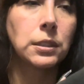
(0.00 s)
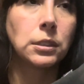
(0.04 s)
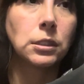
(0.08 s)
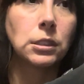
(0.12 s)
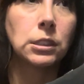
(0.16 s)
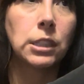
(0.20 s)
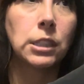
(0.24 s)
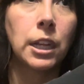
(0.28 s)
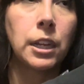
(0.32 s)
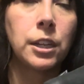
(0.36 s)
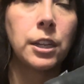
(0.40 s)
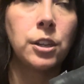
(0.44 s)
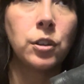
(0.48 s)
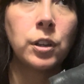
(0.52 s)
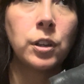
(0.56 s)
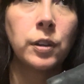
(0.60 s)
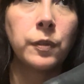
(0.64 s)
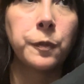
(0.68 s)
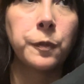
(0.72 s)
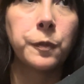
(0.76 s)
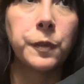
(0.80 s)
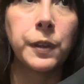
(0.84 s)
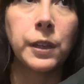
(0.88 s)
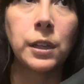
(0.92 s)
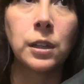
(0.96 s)
And you can
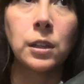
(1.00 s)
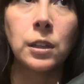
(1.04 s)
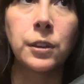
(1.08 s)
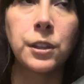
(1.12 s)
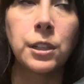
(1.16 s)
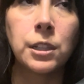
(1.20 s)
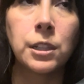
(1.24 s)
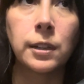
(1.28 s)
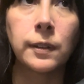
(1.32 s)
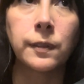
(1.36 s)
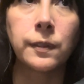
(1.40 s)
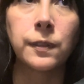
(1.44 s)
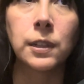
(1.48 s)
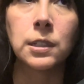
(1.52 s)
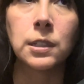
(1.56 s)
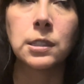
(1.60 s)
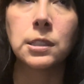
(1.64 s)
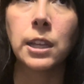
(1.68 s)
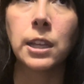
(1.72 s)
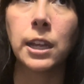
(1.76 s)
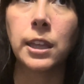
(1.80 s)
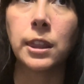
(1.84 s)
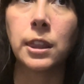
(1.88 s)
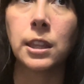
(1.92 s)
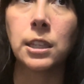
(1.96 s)
feel the difference,
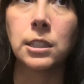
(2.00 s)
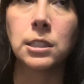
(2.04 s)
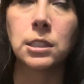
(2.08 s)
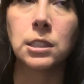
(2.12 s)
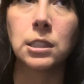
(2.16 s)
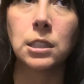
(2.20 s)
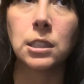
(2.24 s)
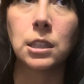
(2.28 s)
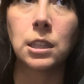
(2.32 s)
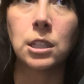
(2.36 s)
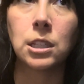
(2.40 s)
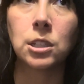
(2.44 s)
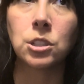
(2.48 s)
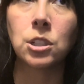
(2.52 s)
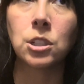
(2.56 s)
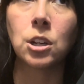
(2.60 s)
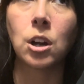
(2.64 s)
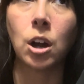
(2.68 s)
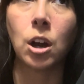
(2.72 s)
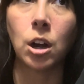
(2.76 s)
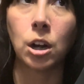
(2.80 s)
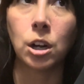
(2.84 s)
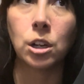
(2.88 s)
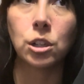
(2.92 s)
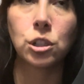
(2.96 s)
like this, there's an
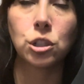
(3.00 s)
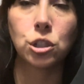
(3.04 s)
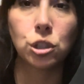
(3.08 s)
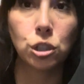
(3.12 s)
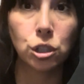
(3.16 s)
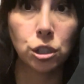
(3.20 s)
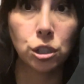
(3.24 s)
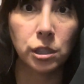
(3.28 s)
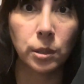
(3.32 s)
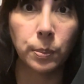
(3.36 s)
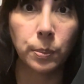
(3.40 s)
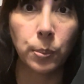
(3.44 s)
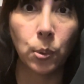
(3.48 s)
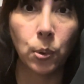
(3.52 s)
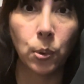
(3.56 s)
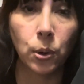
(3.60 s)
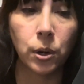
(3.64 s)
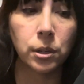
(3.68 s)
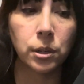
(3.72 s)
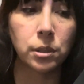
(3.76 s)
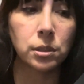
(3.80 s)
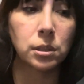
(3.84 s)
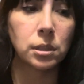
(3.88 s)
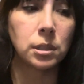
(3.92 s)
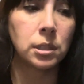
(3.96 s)
arch
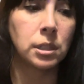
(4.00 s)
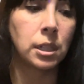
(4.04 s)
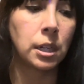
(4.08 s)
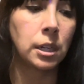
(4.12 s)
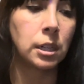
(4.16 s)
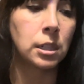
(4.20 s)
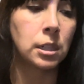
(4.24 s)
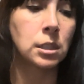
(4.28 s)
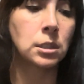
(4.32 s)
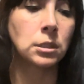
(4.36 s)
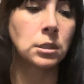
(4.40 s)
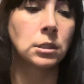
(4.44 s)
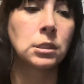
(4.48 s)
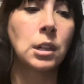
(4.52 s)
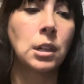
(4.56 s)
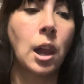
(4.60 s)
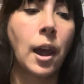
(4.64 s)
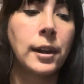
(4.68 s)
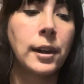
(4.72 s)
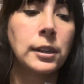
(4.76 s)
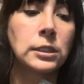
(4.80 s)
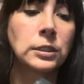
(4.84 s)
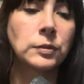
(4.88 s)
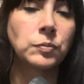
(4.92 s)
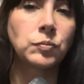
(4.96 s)
support in here.
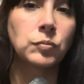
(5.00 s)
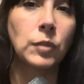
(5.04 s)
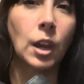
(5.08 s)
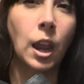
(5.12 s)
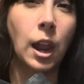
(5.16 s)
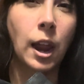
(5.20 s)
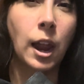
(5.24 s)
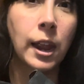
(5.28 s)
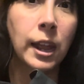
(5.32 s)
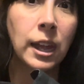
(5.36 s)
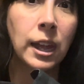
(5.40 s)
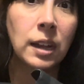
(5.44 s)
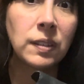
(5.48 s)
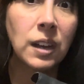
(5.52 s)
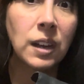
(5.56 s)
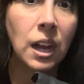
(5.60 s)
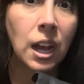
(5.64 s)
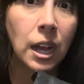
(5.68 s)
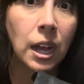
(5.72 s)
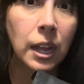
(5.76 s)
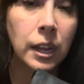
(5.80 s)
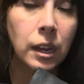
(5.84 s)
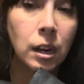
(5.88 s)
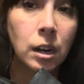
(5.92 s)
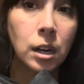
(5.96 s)
I have a
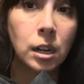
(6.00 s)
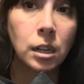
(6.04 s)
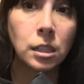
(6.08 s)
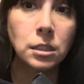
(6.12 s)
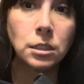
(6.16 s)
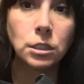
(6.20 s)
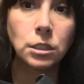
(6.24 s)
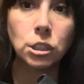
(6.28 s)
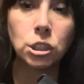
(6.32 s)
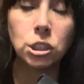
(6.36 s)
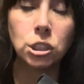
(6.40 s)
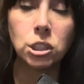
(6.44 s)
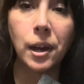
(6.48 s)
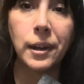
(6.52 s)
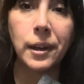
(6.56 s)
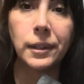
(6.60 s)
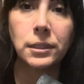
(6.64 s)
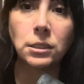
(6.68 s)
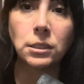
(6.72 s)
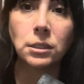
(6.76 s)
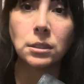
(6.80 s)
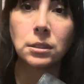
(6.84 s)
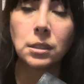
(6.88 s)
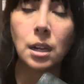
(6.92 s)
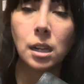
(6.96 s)
high arch.
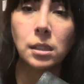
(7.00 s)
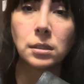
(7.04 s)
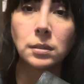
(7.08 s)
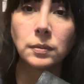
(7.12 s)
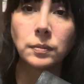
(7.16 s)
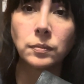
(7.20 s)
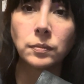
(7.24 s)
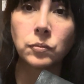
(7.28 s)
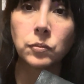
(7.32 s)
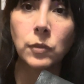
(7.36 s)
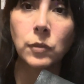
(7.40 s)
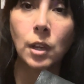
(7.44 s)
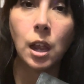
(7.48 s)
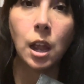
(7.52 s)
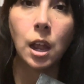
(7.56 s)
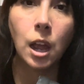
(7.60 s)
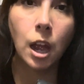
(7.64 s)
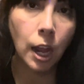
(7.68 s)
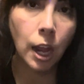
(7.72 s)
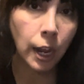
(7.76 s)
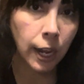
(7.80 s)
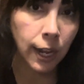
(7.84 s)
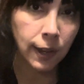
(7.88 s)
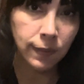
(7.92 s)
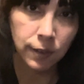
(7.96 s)
I
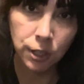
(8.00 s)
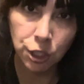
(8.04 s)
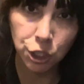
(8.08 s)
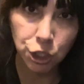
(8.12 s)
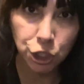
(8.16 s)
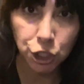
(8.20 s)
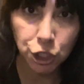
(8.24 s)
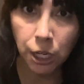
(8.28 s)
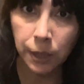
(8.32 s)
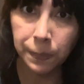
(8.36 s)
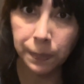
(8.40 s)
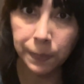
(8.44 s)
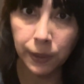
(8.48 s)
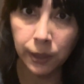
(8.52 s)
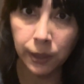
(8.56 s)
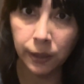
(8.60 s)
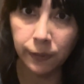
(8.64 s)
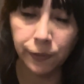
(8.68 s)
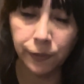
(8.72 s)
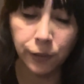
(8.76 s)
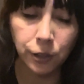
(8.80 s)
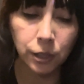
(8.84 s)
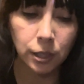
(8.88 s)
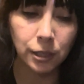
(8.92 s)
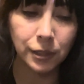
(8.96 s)
have a shapely
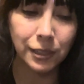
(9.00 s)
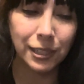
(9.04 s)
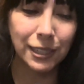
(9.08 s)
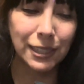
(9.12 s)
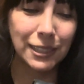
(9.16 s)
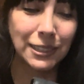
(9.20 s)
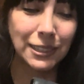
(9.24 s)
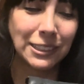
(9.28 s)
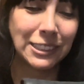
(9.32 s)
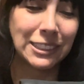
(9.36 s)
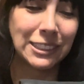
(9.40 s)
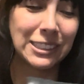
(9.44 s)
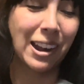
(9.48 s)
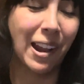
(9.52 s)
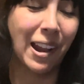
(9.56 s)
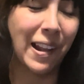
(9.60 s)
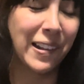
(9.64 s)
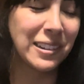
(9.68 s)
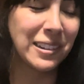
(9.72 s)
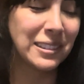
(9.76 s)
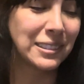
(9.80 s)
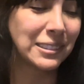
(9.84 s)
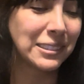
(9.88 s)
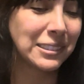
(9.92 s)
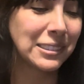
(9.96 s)
foot.
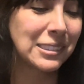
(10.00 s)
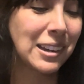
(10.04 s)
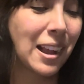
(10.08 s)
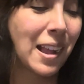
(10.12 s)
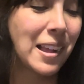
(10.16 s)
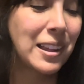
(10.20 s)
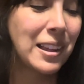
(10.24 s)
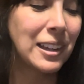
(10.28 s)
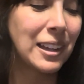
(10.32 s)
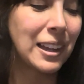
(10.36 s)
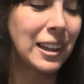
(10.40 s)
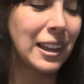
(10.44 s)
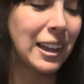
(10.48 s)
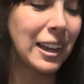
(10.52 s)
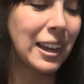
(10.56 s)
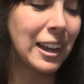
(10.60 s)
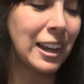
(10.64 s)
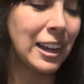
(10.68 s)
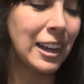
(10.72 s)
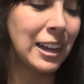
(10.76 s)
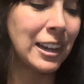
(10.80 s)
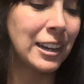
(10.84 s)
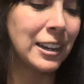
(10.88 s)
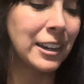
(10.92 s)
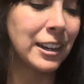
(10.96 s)

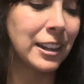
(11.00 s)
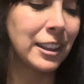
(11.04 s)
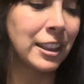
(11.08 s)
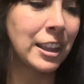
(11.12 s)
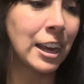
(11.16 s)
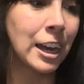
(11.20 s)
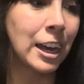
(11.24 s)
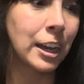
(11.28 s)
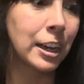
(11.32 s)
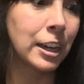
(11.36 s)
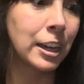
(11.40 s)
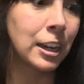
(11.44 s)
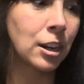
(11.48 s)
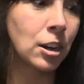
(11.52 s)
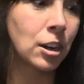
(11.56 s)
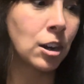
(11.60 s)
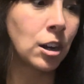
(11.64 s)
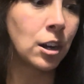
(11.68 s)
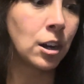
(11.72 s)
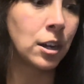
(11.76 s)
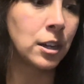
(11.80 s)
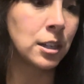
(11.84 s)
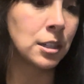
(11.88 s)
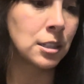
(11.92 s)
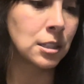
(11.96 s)
And that can
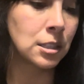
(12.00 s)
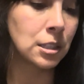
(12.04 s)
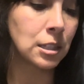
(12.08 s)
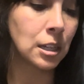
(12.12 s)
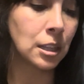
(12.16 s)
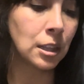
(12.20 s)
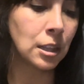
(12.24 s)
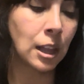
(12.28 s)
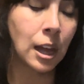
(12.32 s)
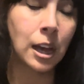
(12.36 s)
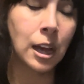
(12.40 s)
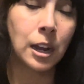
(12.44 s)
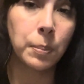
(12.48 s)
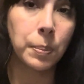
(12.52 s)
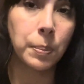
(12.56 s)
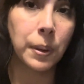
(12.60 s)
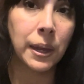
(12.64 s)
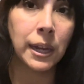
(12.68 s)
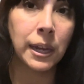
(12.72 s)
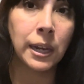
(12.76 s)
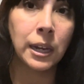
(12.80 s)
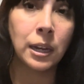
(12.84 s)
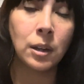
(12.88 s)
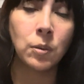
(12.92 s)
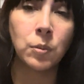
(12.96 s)
cause a lot of
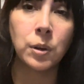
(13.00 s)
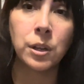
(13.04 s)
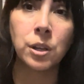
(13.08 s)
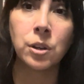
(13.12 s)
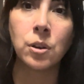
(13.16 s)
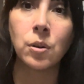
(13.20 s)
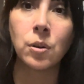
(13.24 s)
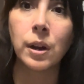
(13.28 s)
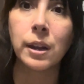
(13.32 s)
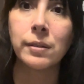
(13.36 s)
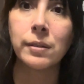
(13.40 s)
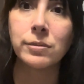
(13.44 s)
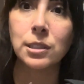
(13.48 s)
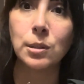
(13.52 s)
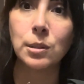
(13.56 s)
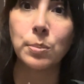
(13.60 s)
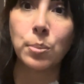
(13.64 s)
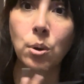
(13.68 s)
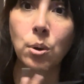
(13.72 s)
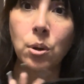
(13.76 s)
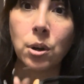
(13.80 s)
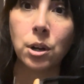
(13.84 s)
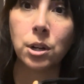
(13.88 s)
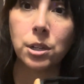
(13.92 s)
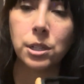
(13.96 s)
pain when you don't have
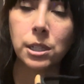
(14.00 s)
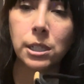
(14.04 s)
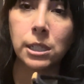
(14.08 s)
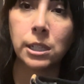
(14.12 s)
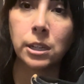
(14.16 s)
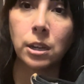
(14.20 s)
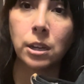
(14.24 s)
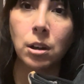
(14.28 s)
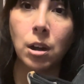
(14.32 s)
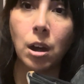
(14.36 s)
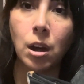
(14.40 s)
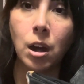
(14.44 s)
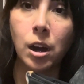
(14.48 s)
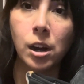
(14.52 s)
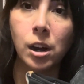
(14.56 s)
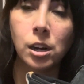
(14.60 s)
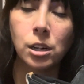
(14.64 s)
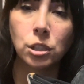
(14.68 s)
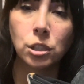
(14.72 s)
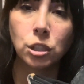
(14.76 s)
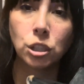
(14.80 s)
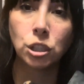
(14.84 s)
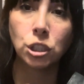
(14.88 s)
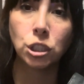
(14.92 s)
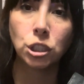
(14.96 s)
support in your
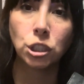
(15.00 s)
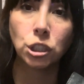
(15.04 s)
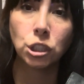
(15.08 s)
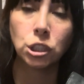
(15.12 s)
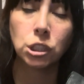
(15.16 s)
arch.